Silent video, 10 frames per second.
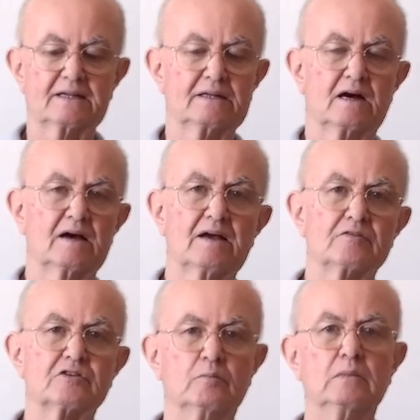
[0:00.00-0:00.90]
And I'll have
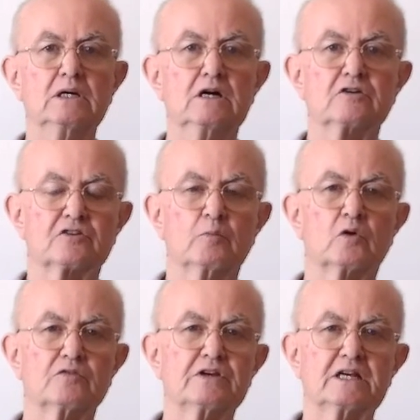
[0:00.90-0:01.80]
some
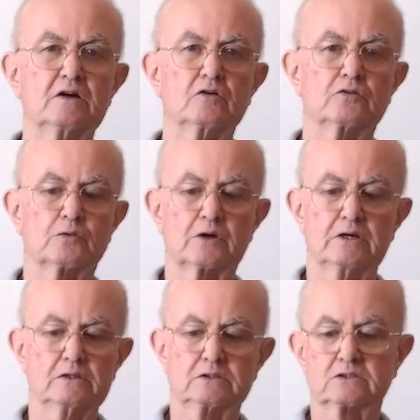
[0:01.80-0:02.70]
more videos for
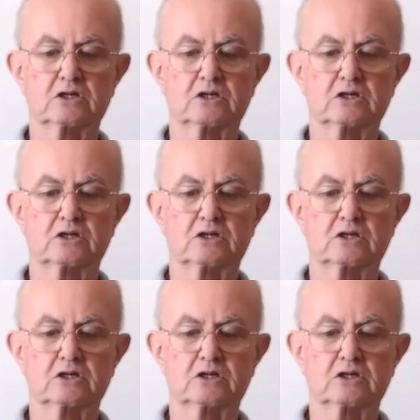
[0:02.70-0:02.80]
you